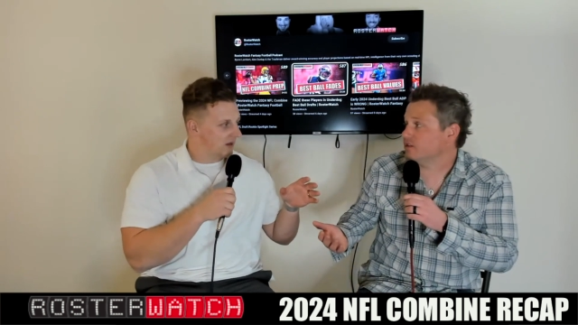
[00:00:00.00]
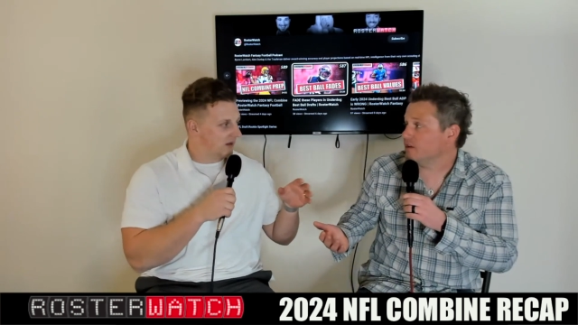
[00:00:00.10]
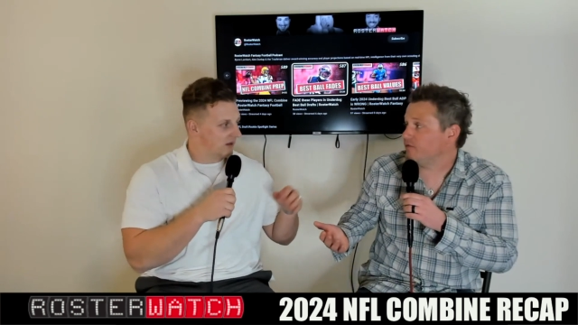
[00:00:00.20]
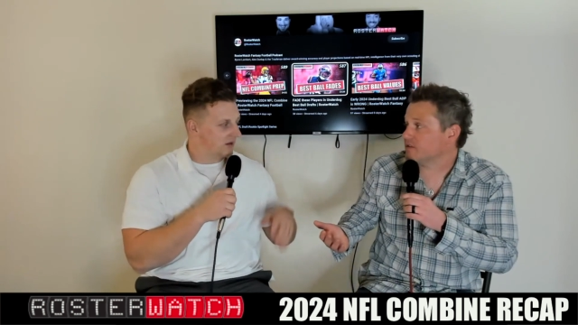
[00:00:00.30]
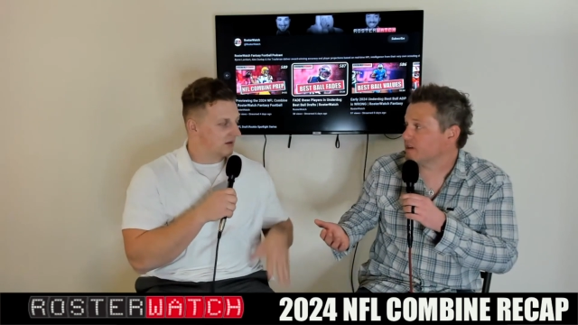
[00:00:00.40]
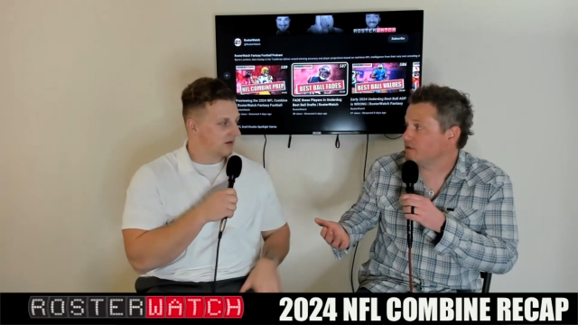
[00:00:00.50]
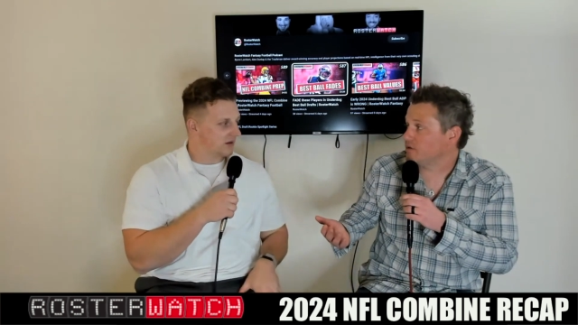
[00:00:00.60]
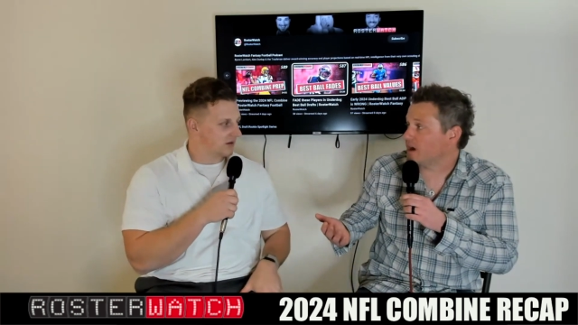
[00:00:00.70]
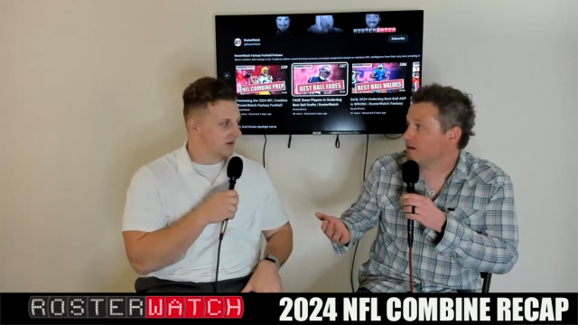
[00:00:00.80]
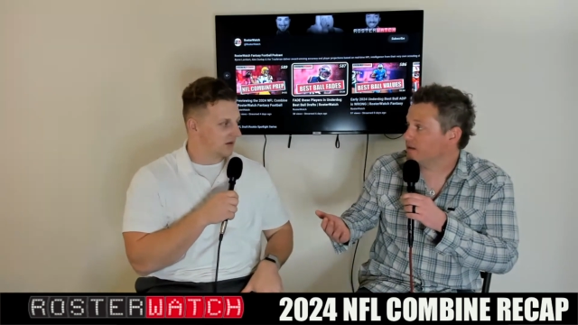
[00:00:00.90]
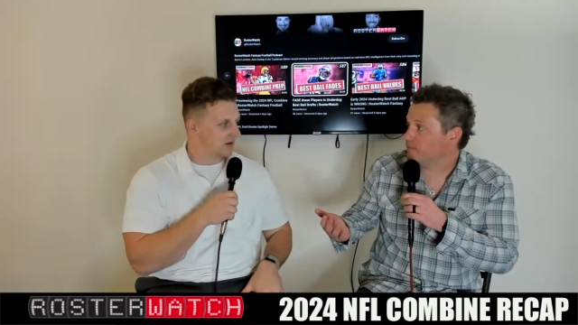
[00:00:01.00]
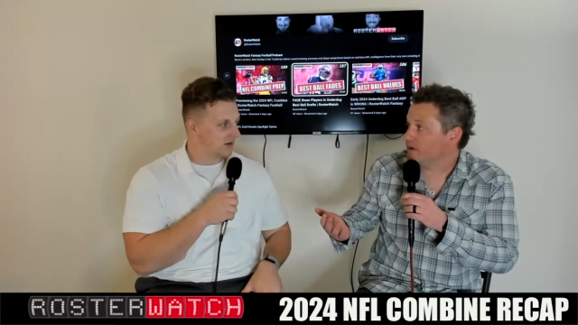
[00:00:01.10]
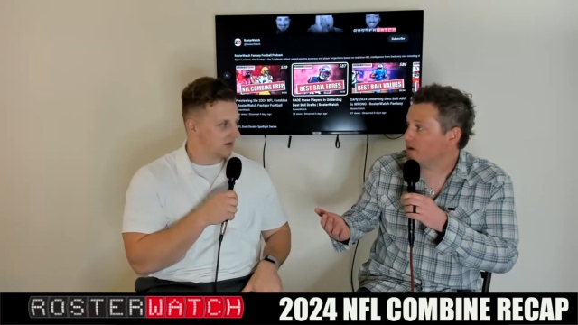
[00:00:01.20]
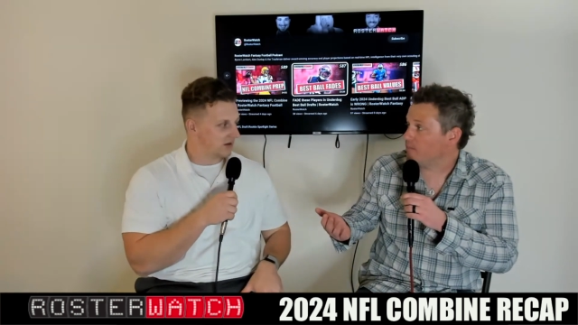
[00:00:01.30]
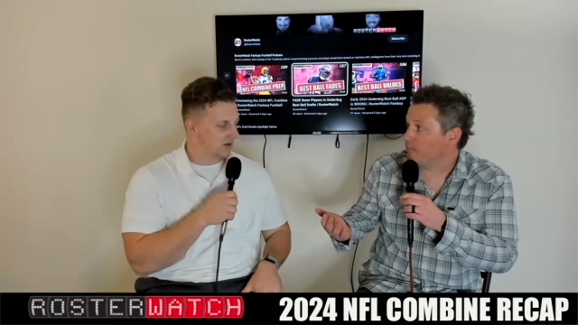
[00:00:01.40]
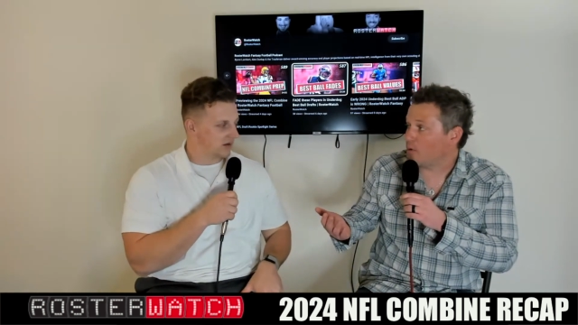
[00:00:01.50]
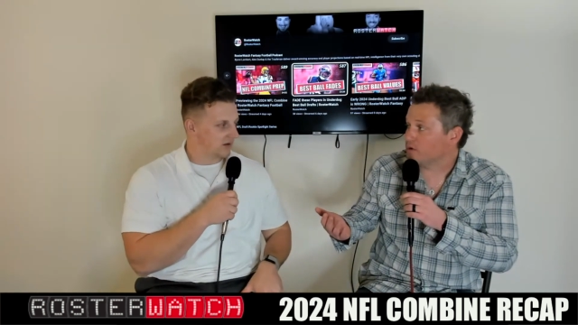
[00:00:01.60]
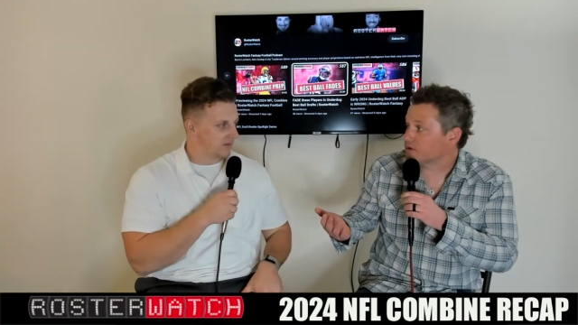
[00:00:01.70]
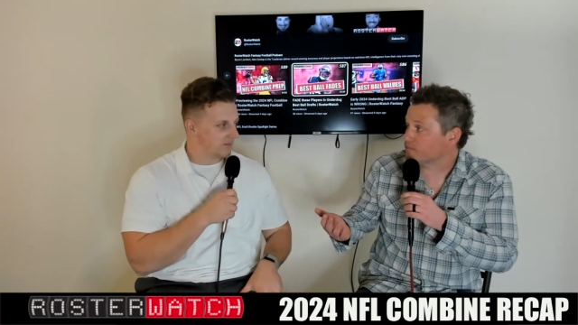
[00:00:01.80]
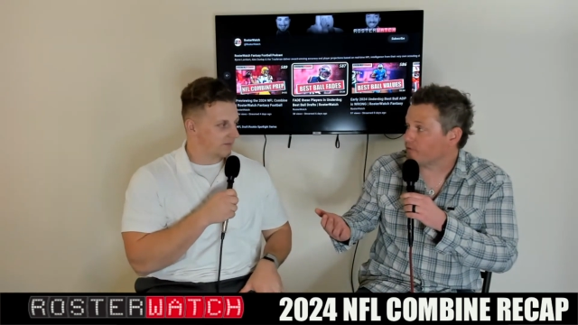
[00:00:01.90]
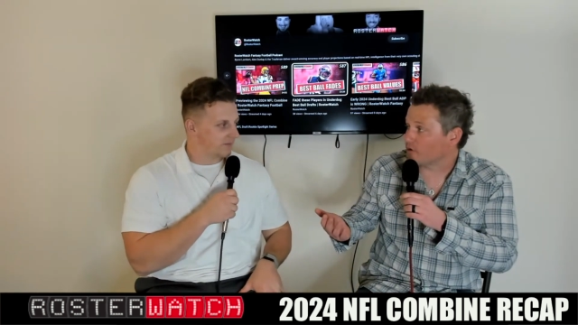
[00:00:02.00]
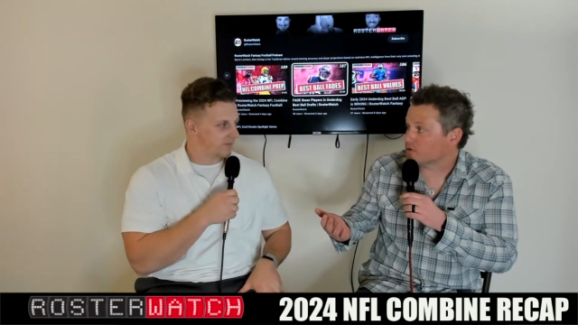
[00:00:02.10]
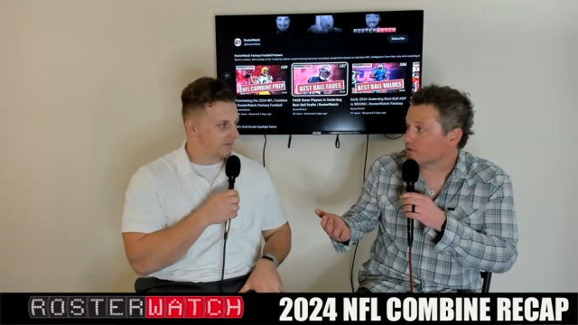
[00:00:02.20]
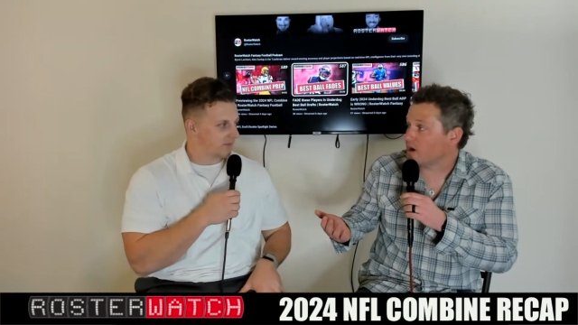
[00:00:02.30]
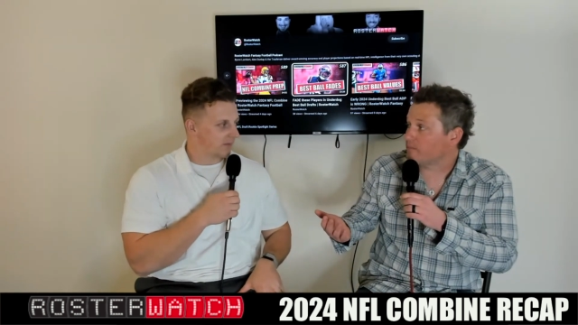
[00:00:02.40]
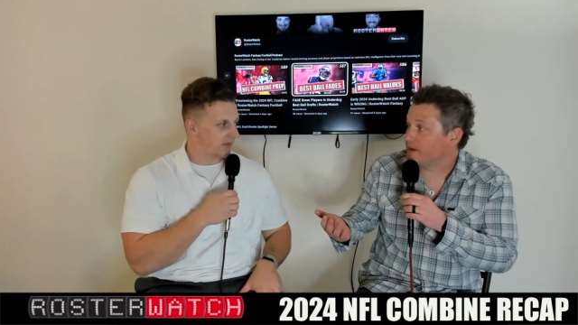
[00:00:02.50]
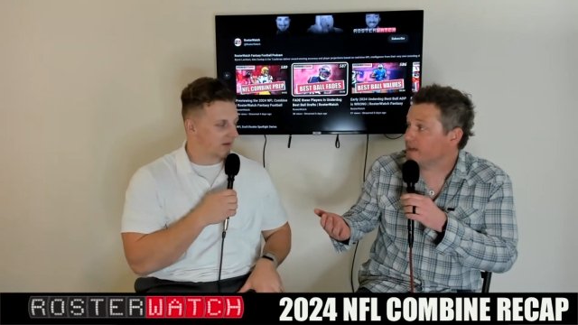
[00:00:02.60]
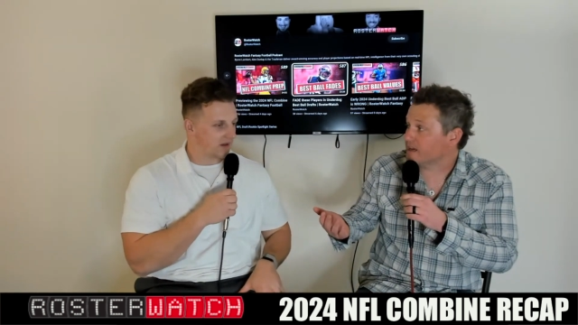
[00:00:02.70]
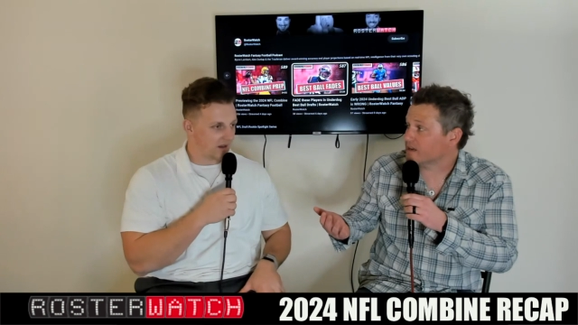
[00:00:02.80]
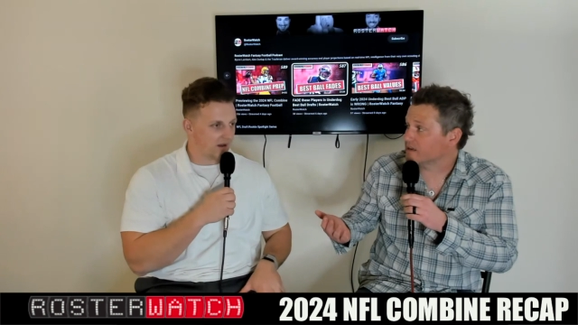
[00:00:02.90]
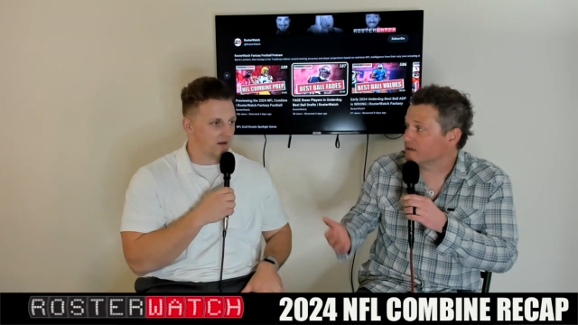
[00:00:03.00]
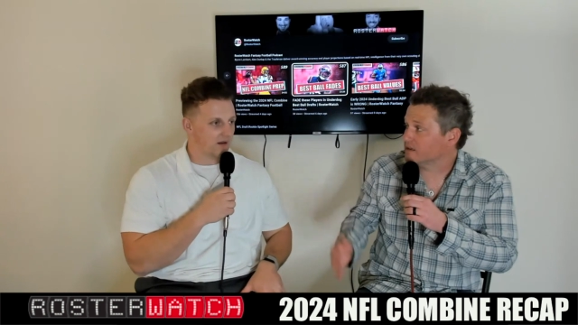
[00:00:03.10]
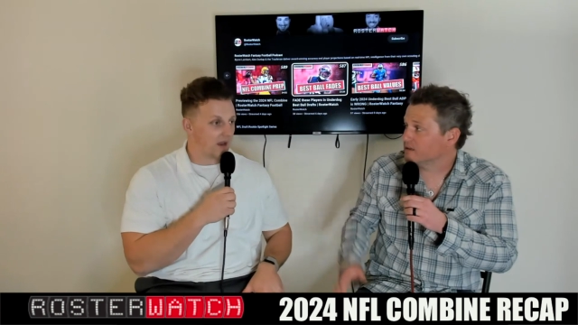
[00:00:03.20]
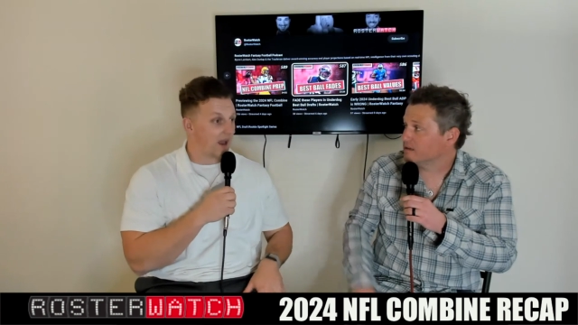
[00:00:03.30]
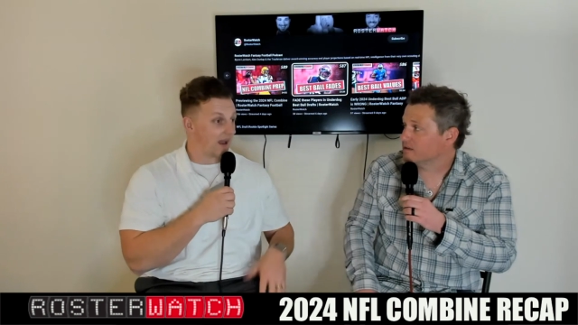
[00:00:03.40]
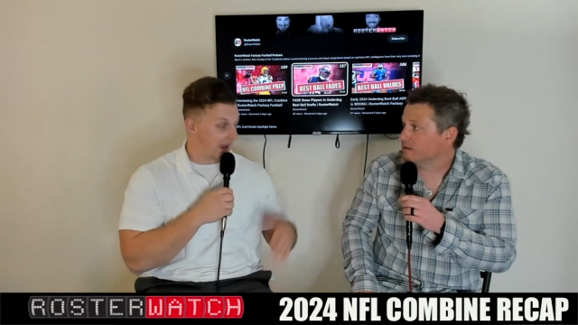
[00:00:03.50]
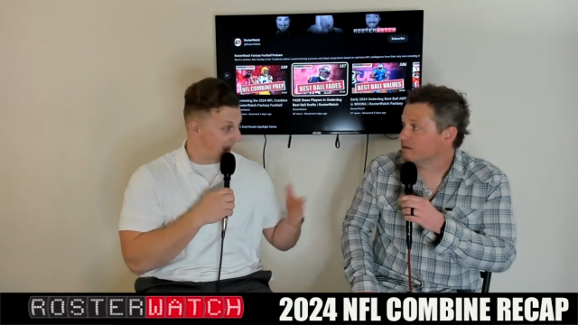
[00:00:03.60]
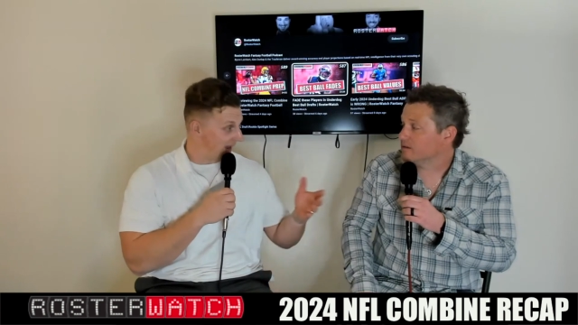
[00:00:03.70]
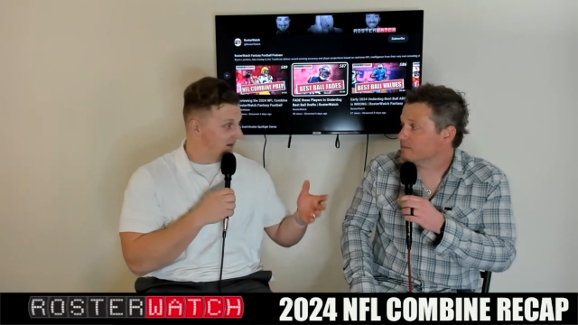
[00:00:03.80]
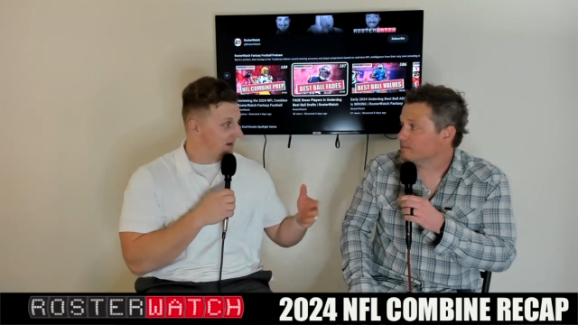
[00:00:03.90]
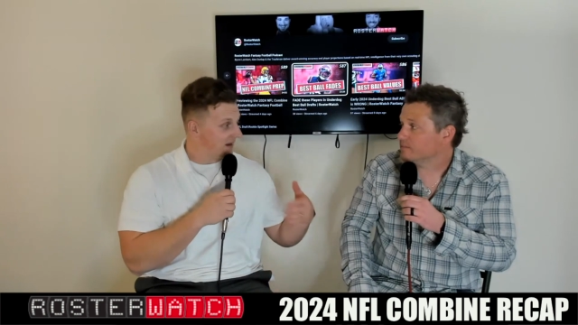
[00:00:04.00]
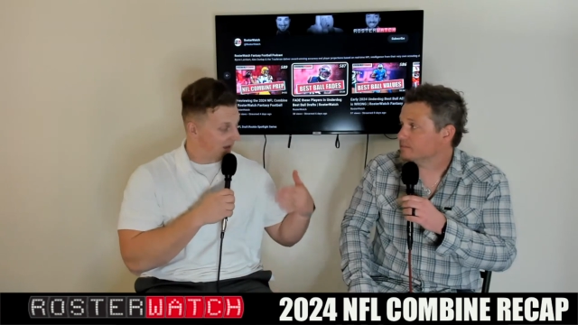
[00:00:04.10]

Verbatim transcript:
Speaker 1: it feels like you got a, a bonus first round pick. Yeah. And, and,